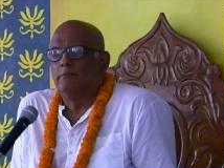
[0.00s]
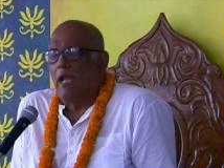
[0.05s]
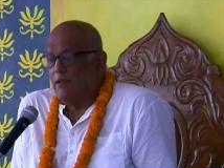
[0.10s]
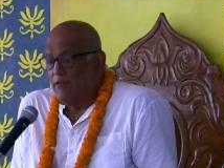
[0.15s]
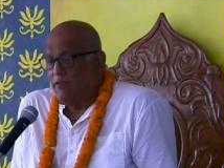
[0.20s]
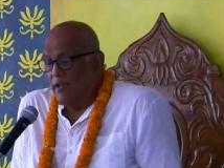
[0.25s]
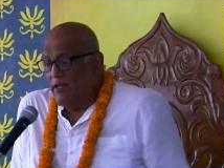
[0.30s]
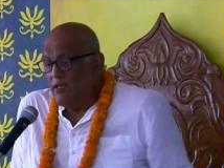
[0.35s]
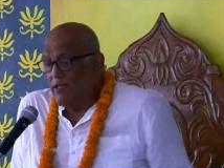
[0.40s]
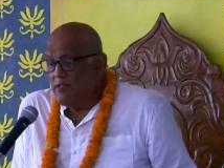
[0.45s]
I
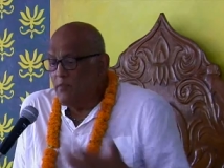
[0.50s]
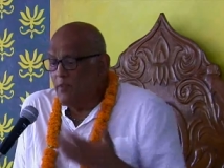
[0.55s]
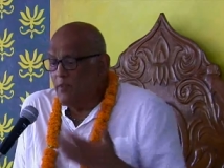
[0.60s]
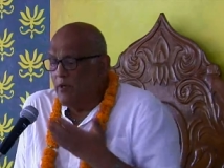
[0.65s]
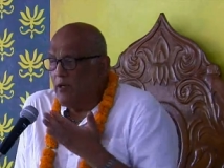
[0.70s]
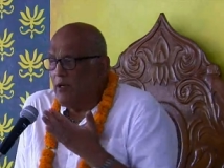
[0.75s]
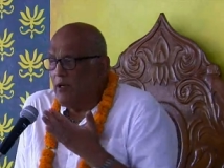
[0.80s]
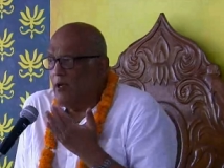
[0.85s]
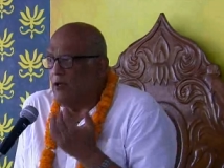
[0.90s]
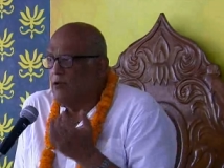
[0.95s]
think it's
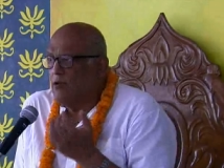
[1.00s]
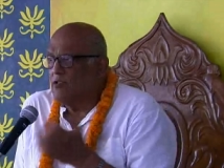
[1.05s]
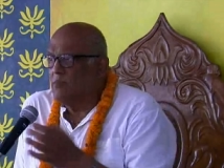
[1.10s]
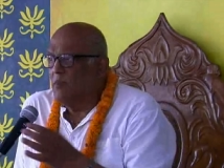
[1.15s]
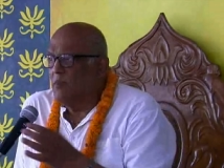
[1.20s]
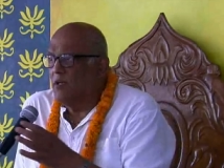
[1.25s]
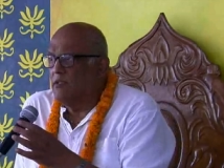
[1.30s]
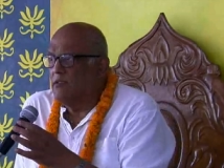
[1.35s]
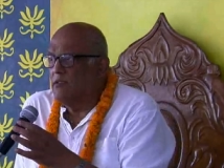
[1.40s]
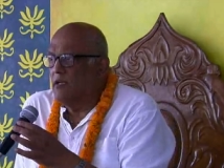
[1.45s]
pretty close,
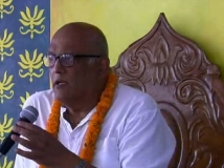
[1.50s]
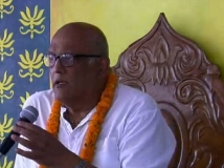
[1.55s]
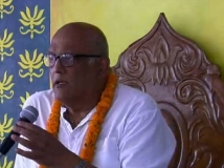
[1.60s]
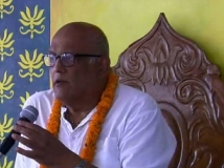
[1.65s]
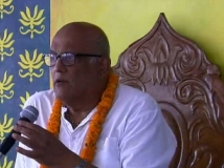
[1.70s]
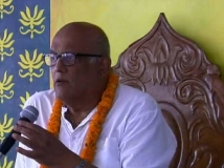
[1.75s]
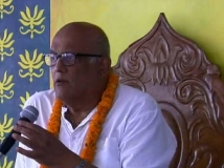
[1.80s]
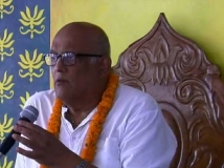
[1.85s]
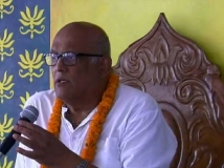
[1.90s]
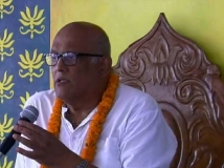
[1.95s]
Mataji. I
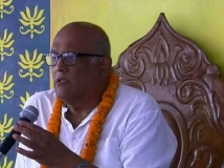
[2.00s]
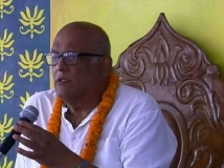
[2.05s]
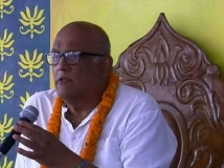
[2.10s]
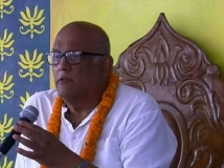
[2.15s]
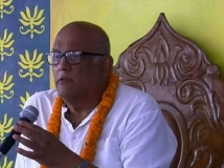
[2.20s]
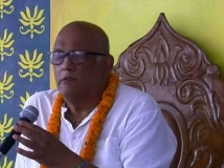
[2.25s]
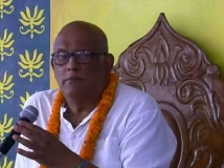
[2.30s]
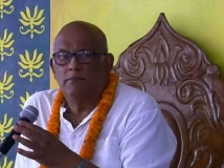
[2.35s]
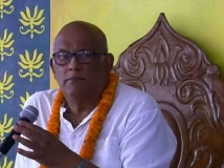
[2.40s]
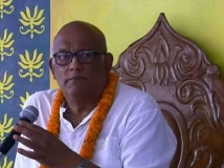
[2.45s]
don't know what to
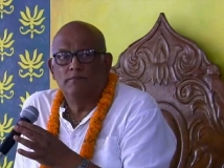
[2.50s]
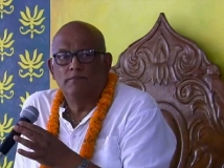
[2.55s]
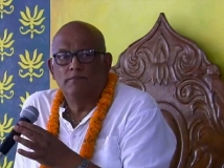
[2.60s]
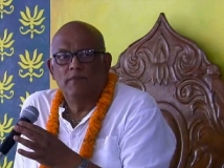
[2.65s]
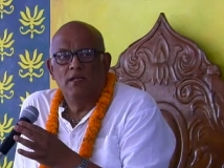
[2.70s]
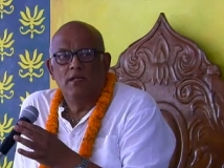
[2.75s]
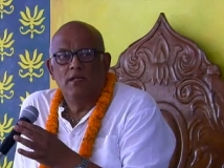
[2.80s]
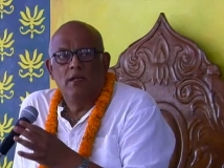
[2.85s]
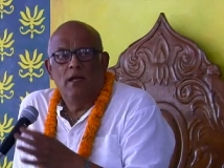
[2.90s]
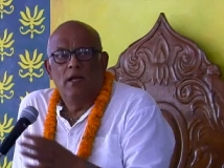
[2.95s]
do.
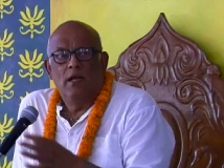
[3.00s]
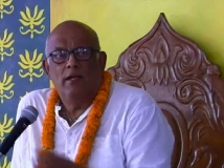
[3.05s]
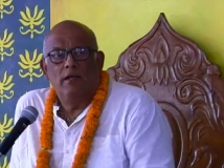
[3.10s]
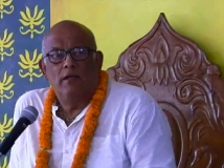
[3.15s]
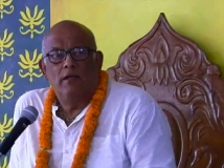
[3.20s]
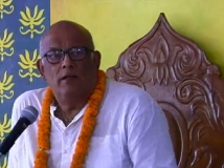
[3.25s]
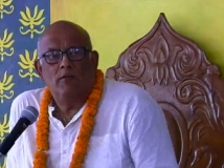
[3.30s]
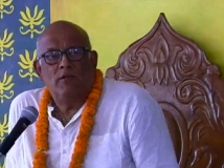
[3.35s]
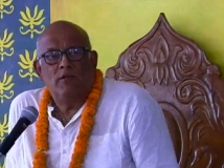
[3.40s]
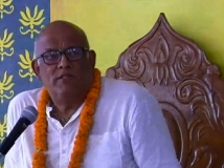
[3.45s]
I
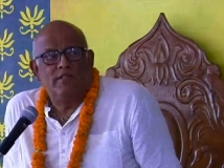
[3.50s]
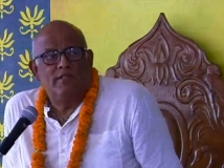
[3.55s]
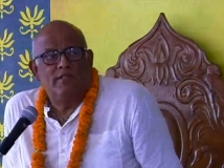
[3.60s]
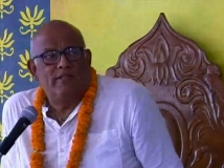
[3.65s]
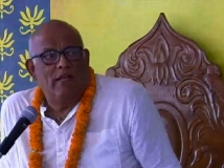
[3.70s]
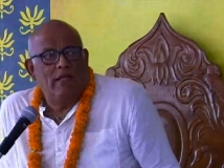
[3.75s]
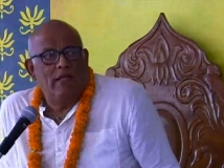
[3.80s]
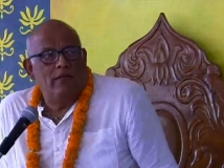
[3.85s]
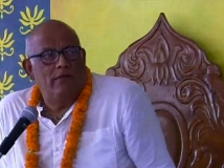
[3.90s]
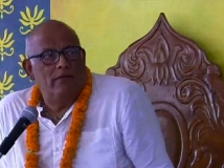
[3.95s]
don't know what to
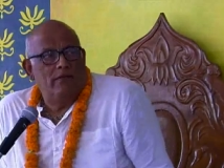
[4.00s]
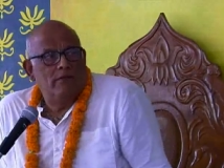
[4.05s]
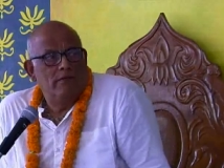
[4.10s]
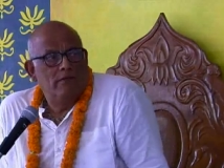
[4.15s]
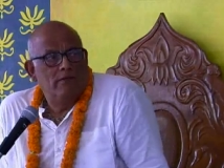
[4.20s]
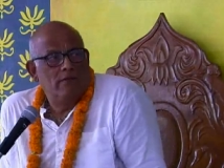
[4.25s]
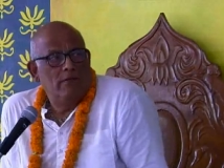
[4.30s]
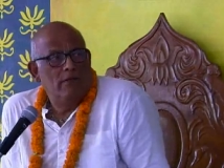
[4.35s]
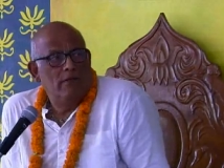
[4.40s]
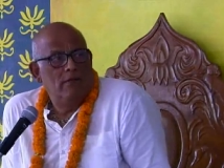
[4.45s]
tell you.
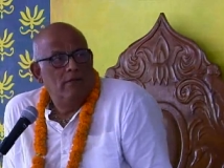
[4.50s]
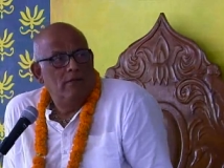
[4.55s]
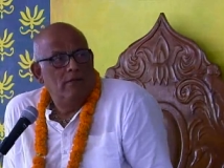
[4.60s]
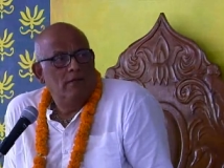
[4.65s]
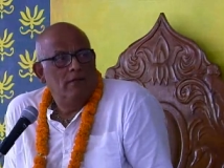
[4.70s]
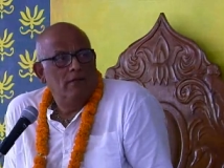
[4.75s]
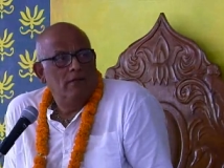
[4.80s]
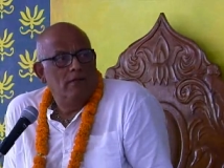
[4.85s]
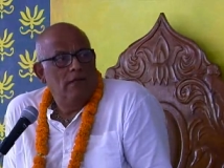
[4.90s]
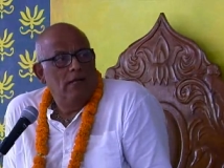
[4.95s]

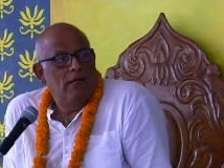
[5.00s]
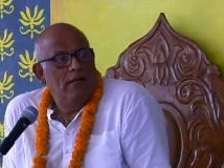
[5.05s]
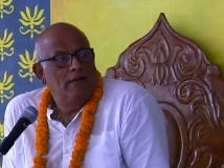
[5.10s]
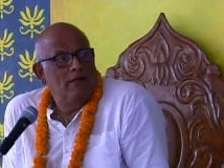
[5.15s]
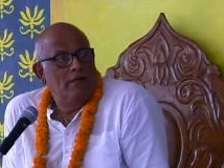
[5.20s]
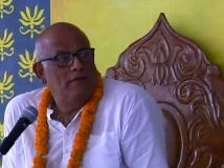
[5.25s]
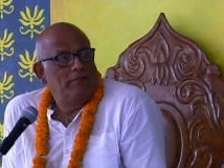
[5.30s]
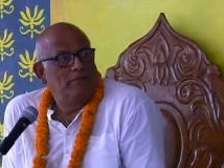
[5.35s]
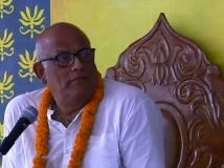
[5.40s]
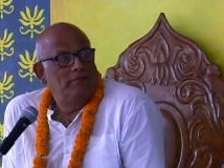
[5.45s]
Huh?